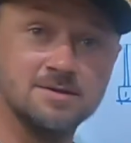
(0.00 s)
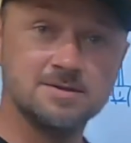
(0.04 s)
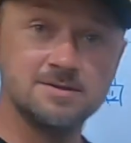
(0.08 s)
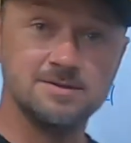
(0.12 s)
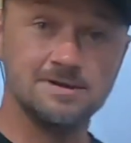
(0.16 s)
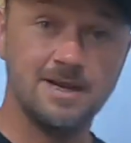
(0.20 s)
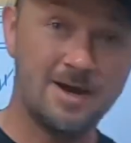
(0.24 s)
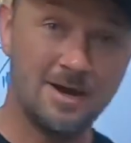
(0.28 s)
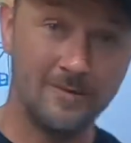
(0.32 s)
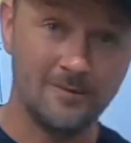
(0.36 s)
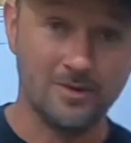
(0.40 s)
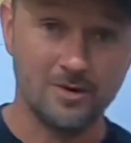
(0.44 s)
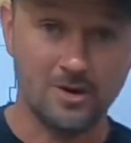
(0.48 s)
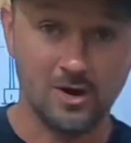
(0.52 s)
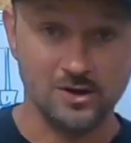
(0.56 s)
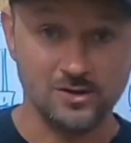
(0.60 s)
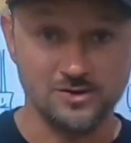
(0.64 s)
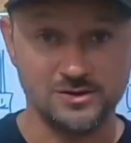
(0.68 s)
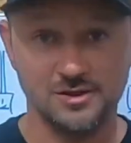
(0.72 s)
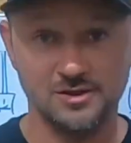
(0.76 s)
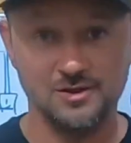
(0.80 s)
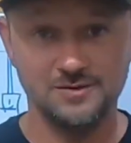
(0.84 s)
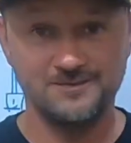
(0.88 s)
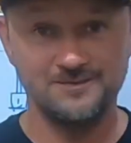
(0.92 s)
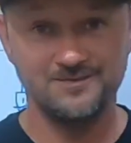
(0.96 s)
So now what we've got
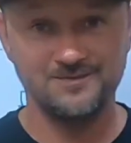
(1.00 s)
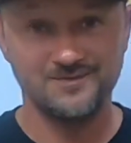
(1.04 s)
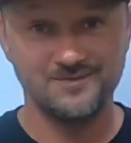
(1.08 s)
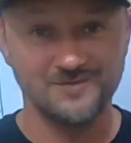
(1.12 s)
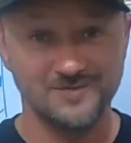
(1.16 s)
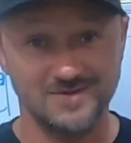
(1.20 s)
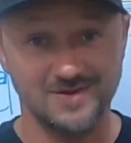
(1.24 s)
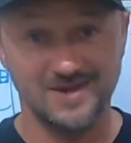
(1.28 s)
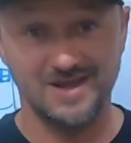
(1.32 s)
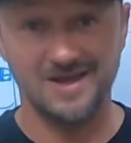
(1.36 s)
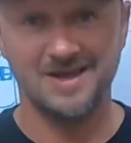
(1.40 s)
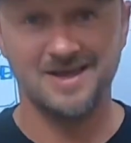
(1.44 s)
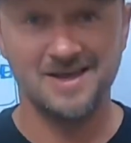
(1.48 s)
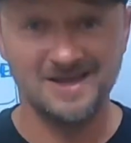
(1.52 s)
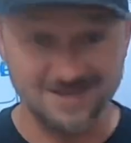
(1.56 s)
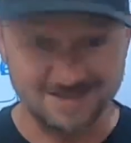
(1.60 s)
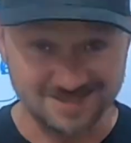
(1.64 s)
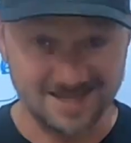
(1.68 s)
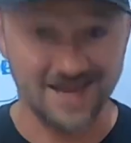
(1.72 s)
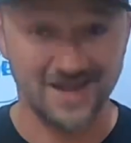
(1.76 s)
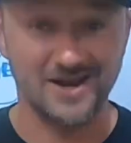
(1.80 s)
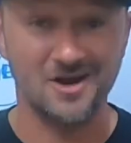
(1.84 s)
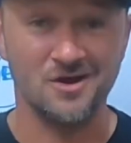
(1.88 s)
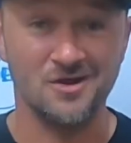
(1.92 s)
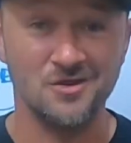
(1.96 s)
to do is
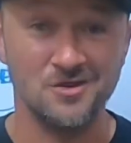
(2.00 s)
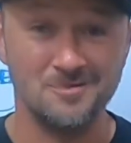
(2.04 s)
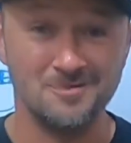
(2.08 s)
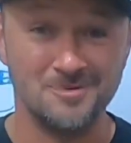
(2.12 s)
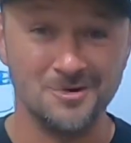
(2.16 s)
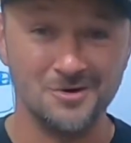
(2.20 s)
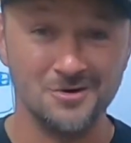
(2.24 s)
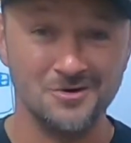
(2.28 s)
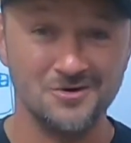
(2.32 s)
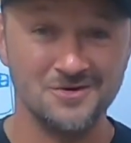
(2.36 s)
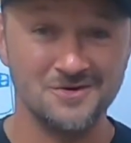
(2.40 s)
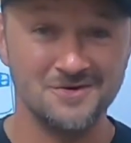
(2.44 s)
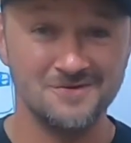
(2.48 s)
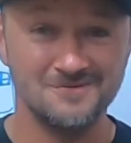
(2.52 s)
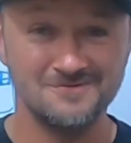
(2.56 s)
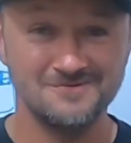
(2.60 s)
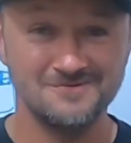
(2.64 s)
get on the board.